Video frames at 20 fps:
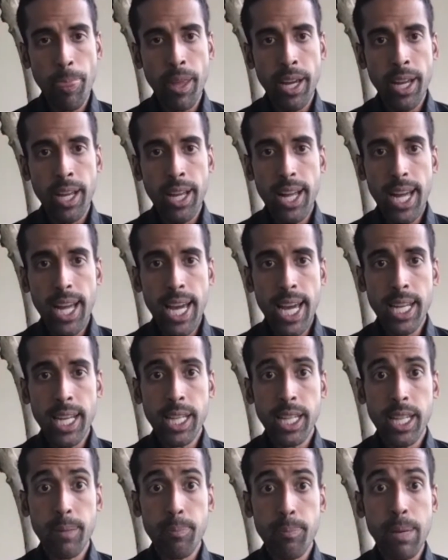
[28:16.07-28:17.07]
and
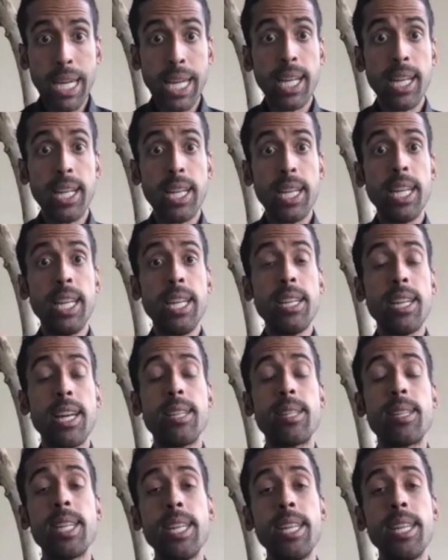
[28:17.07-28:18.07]
make it
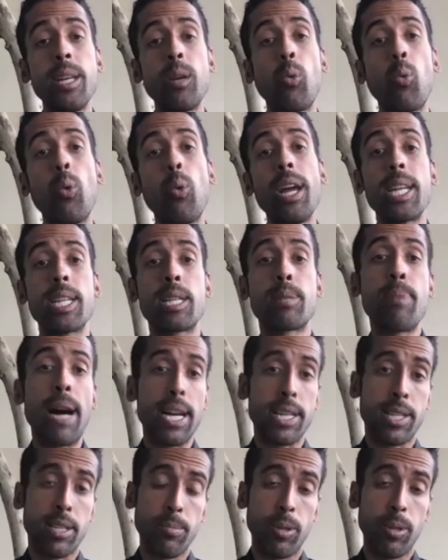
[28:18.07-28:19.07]
as easy to win as
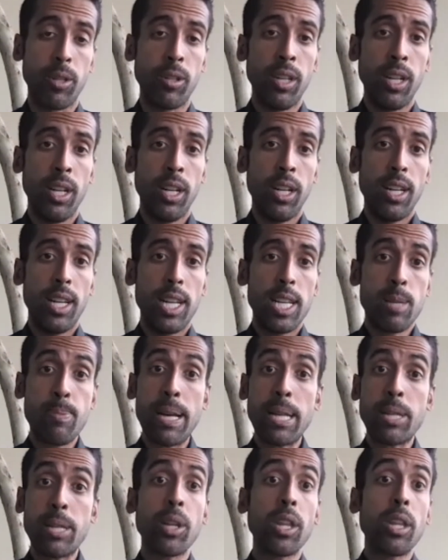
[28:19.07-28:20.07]
possible,
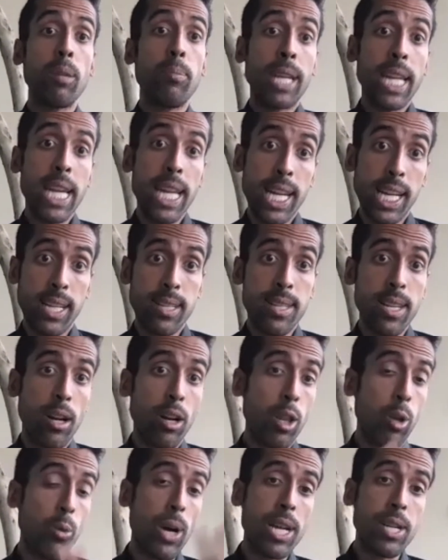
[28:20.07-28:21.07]
especially in the beginning, because
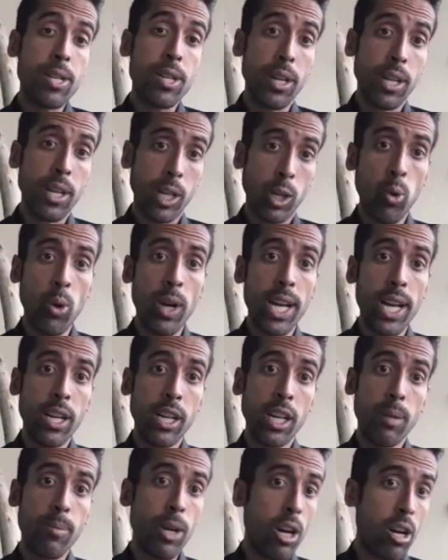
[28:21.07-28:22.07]
otherwise you're going to quit and you're
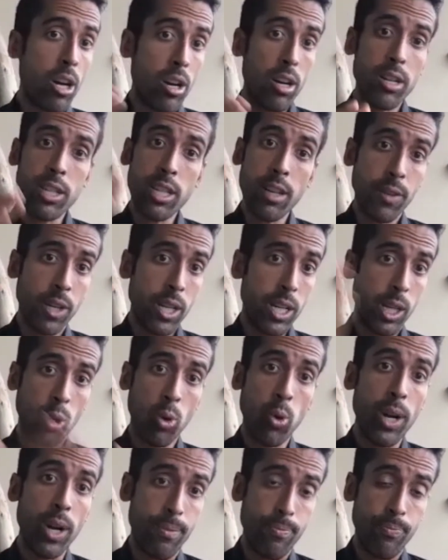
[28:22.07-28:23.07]
going to be hard on yourself. You're going to
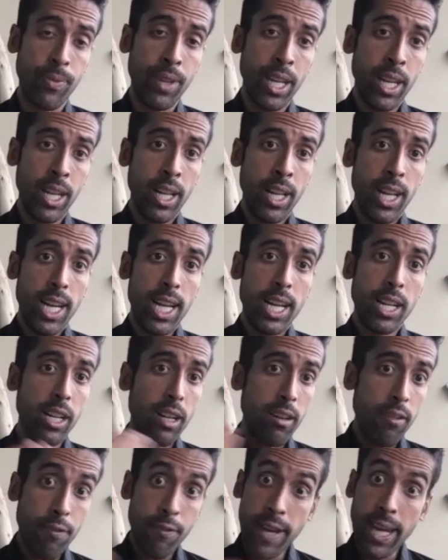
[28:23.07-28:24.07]
quit. You're
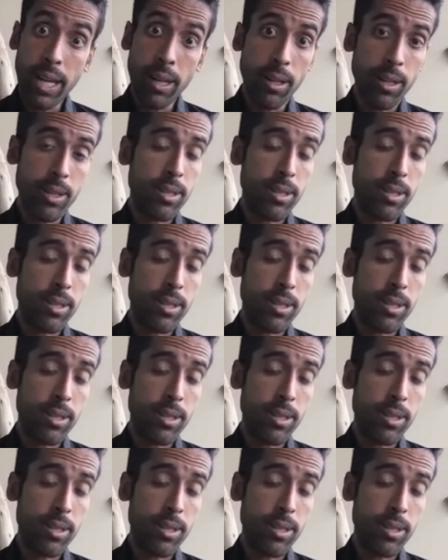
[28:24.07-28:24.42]
going to fail.